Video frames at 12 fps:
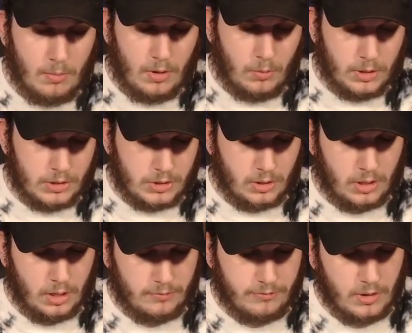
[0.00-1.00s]
we're going to start
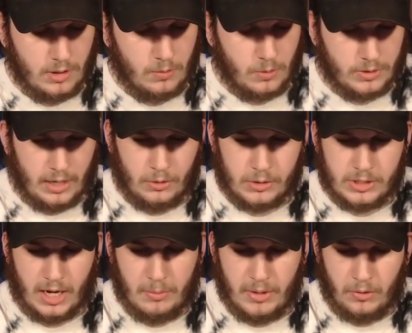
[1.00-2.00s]
off with our
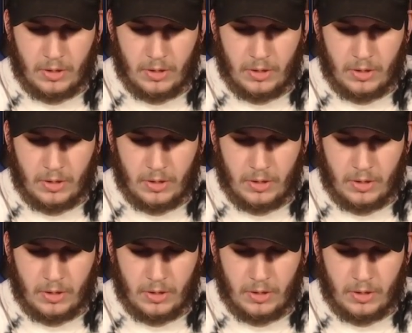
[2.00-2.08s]
Salamangreat